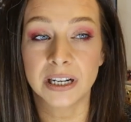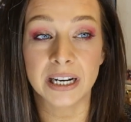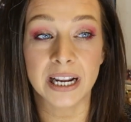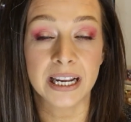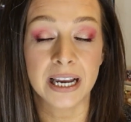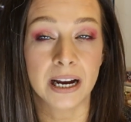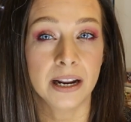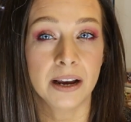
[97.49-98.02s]
And
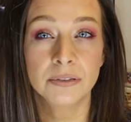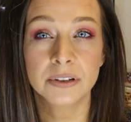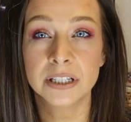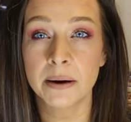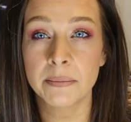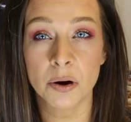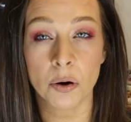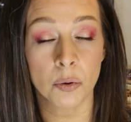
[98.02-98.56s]
again, every
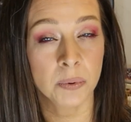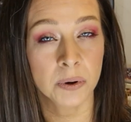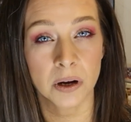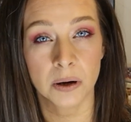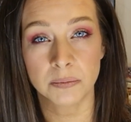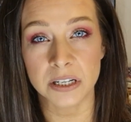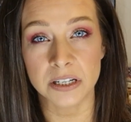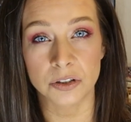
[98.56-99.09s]
time I open
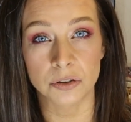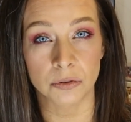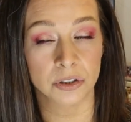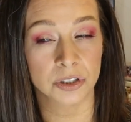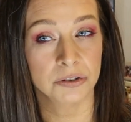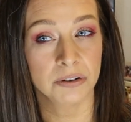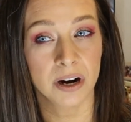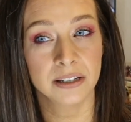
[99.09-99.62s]
up these
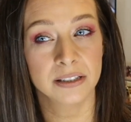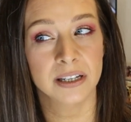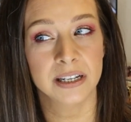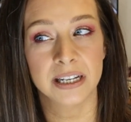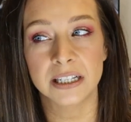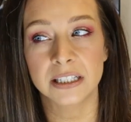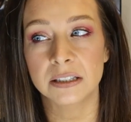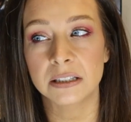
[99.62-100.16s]
drawers, you guys,
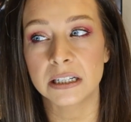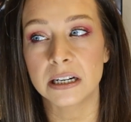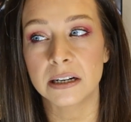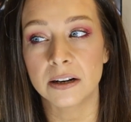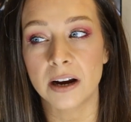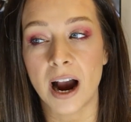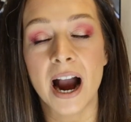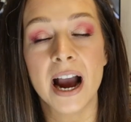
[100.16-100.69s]
like it's,
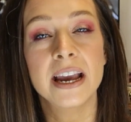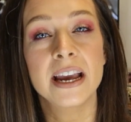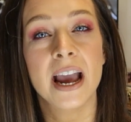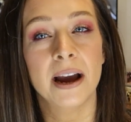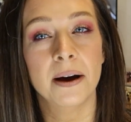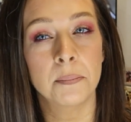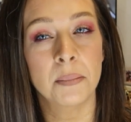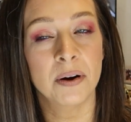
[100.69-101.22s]
I
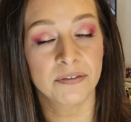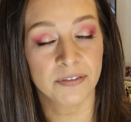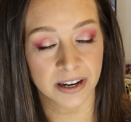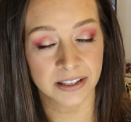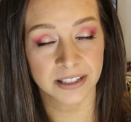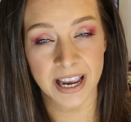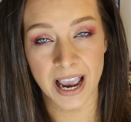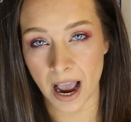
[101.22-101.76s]
am
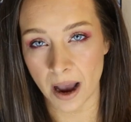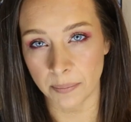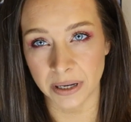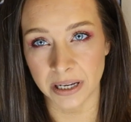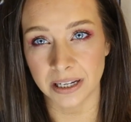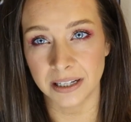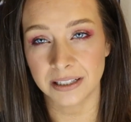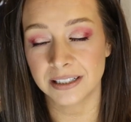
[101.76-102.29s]
finally happy.